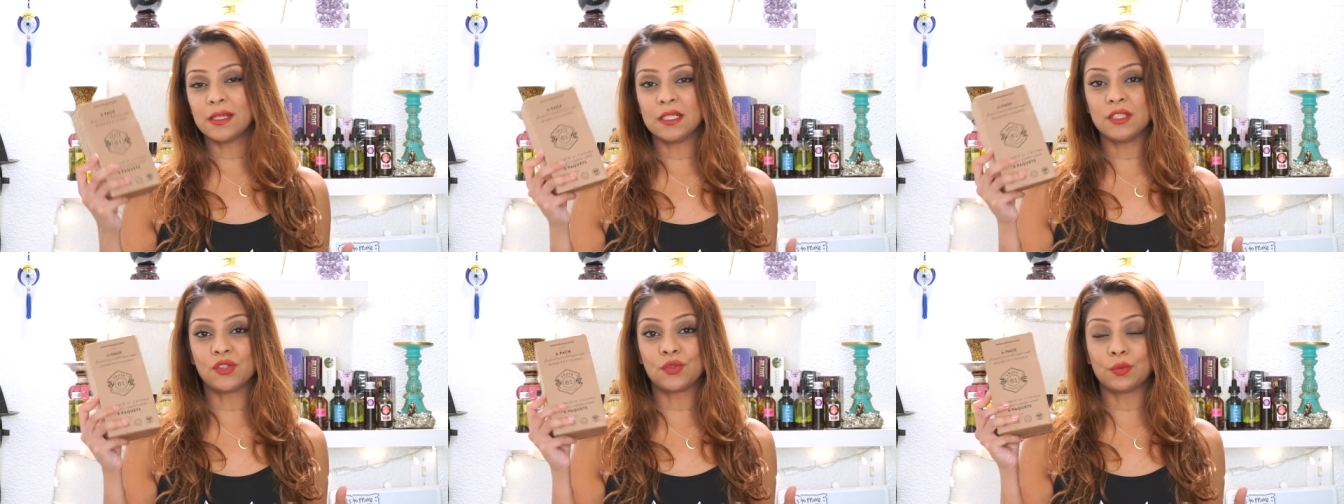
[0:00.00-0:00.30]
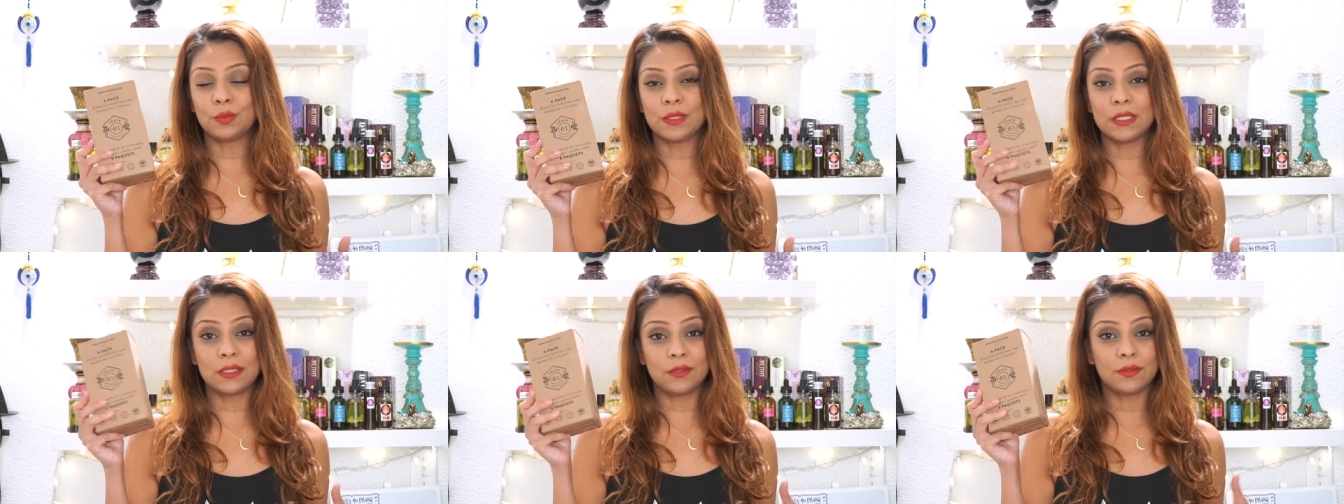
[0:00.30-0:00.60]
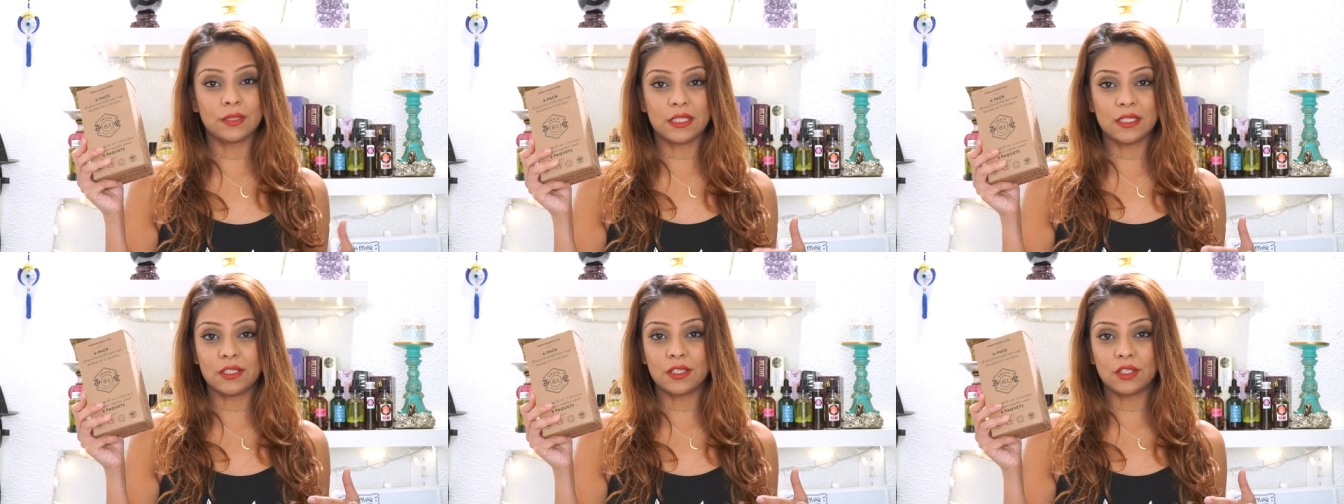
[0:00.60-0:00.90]
and it's really,
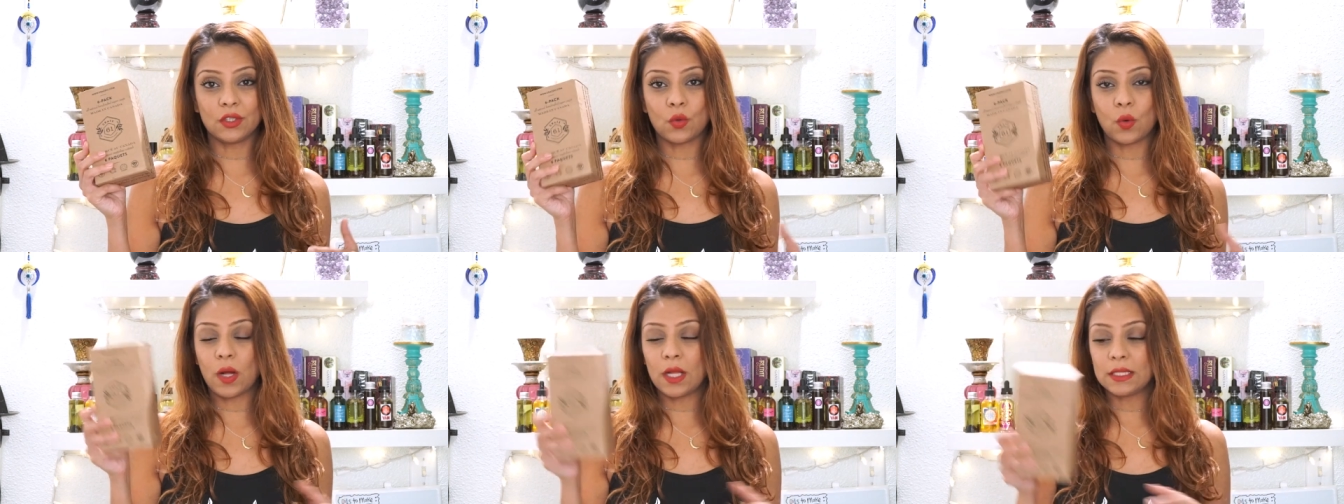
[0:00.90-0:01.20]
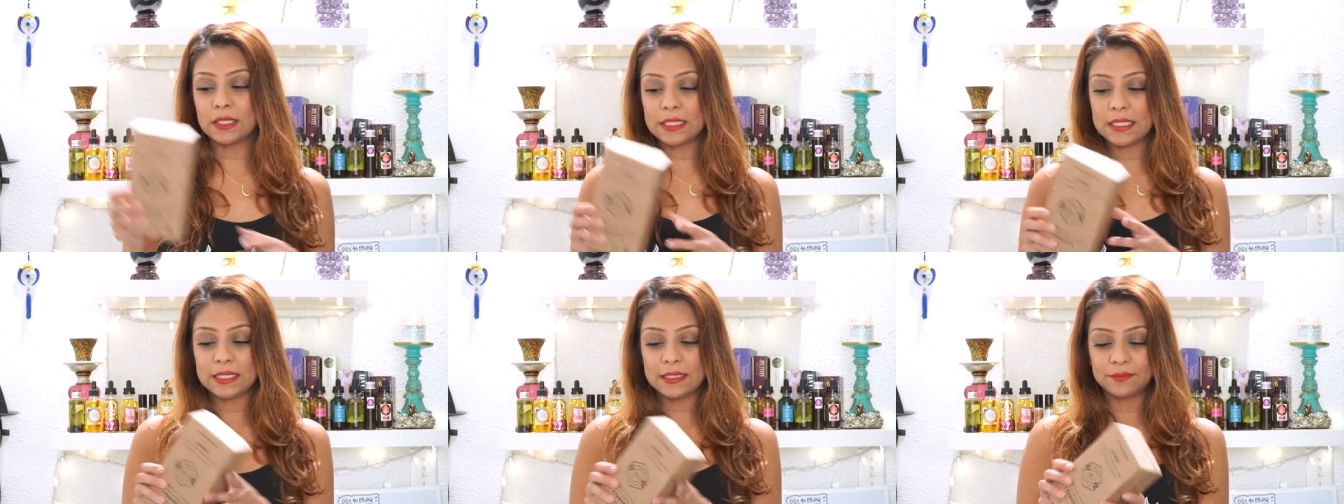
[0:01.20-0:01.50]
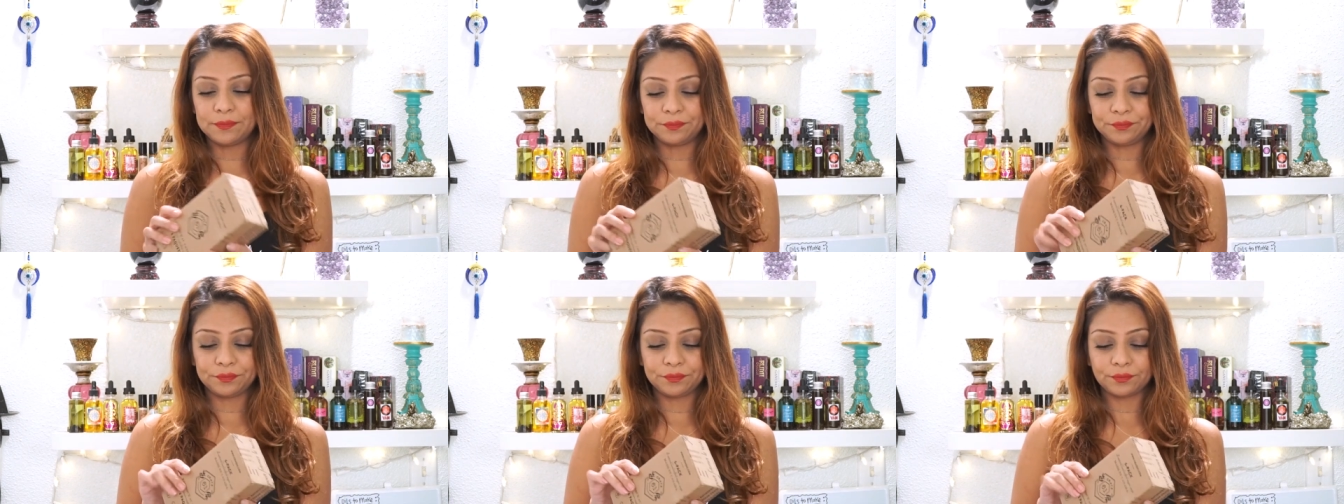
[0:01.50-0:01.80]
really good quality.
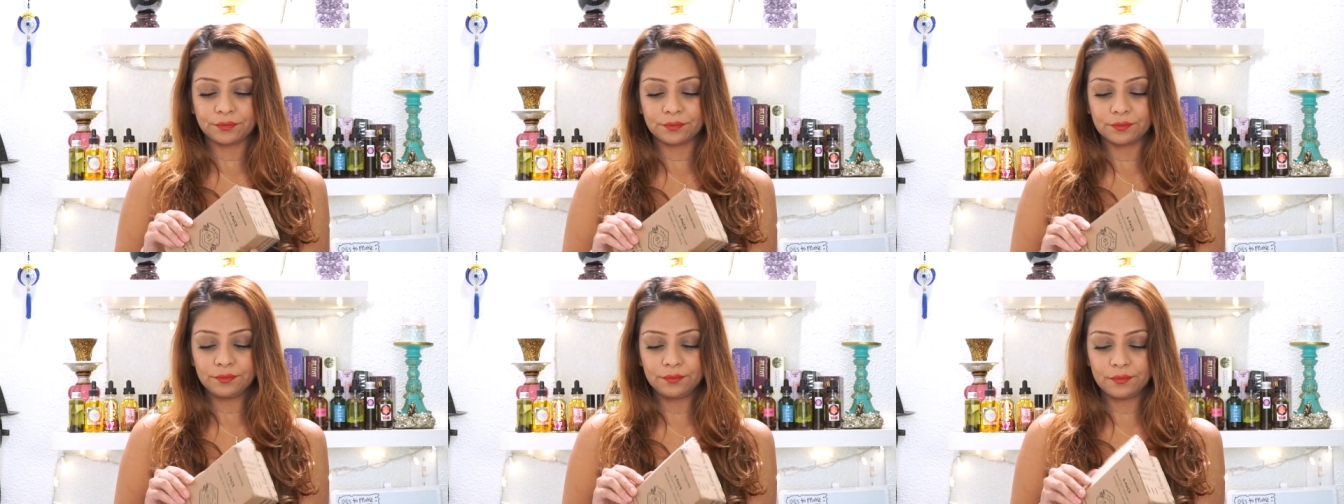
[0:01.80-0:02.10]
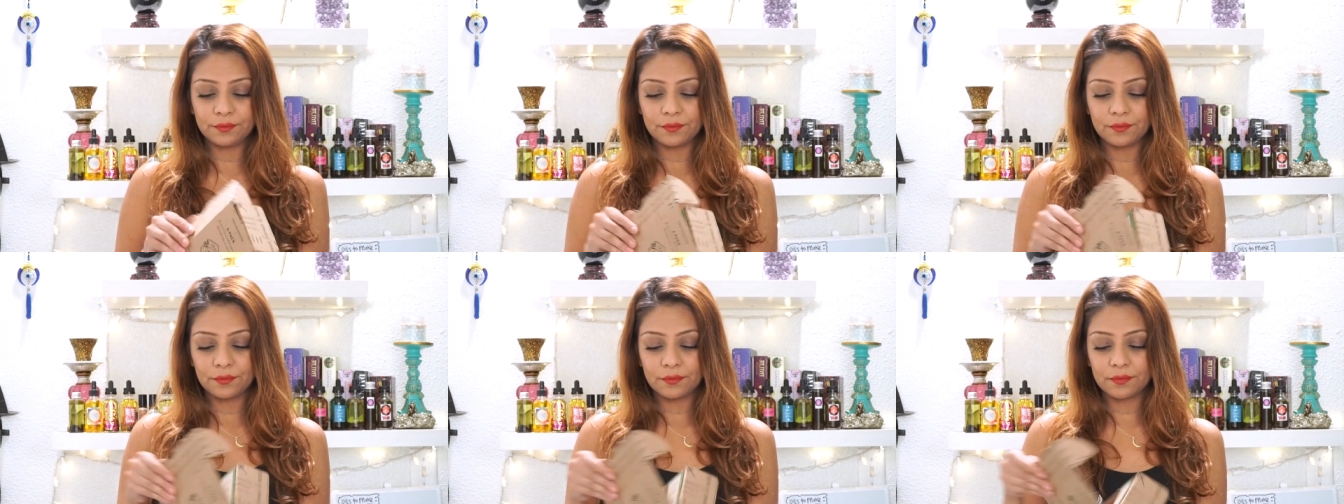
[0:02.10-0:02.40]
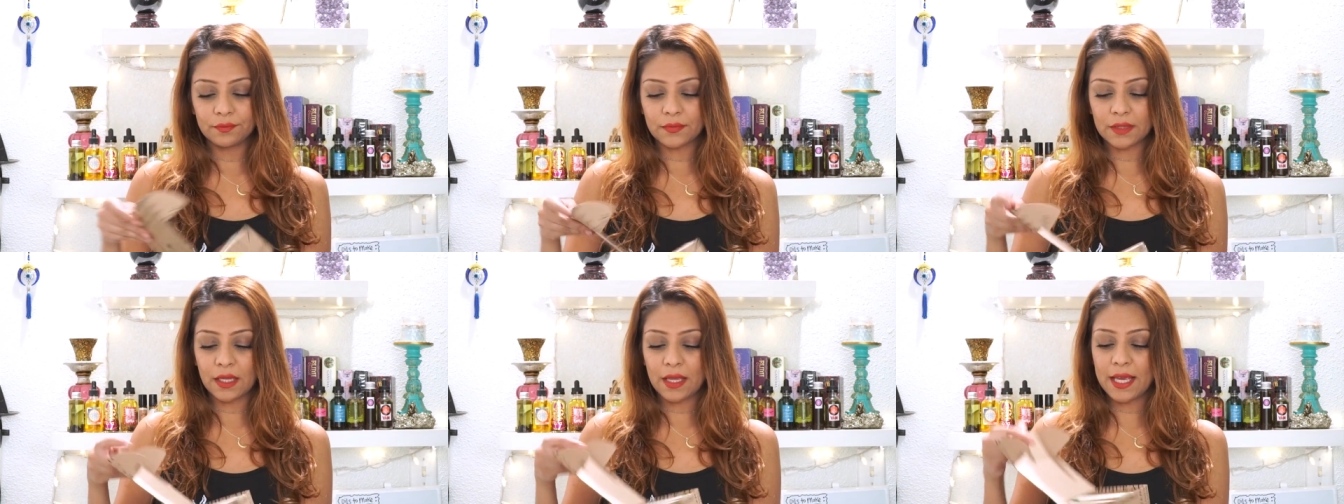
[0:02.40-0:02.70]

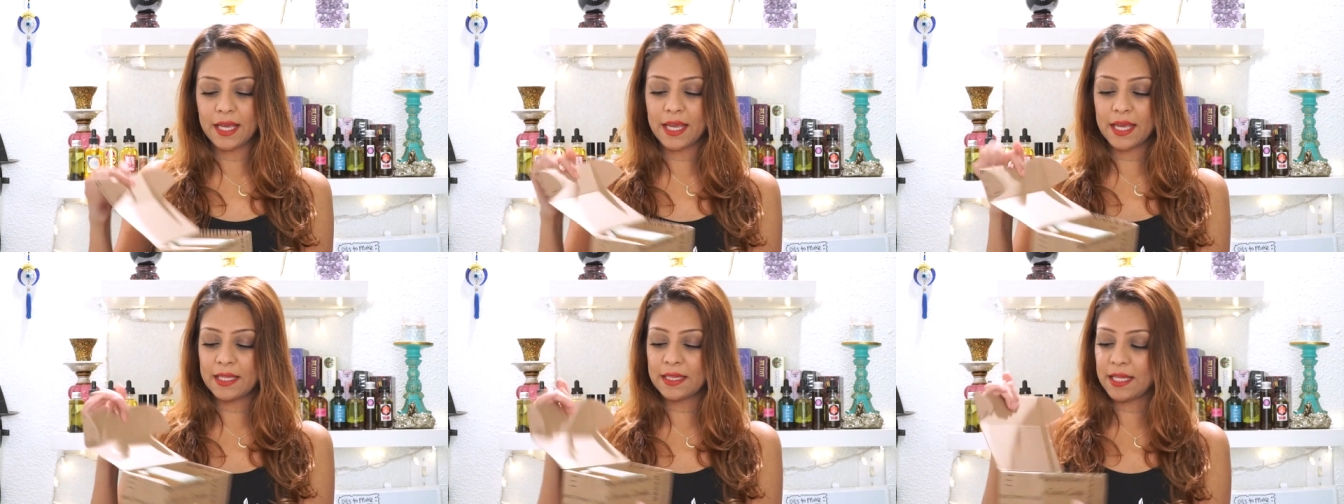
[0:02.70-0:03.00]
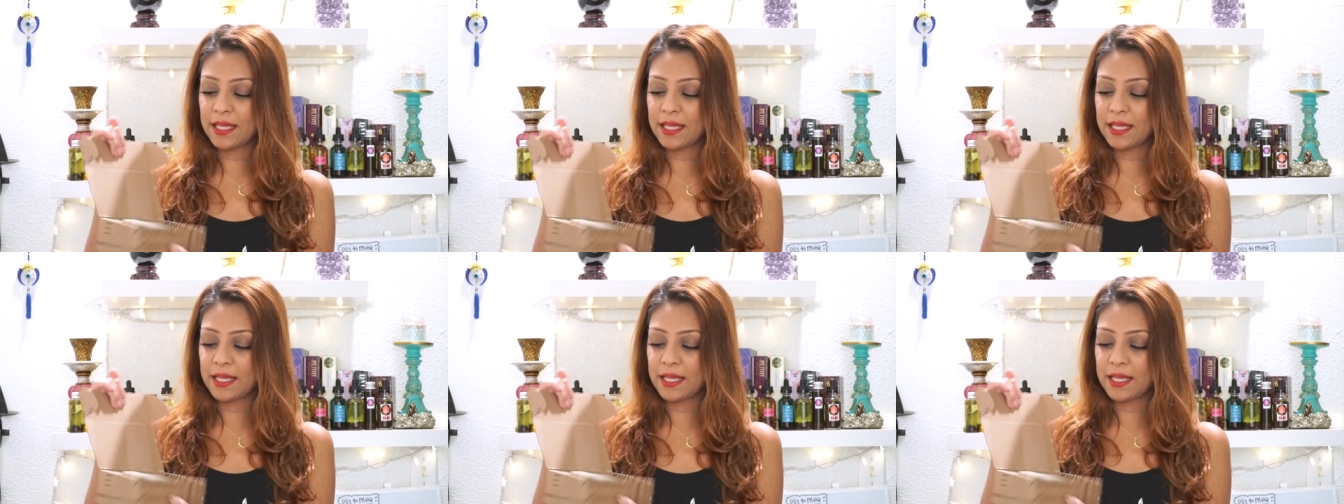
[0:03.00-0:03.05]
Again,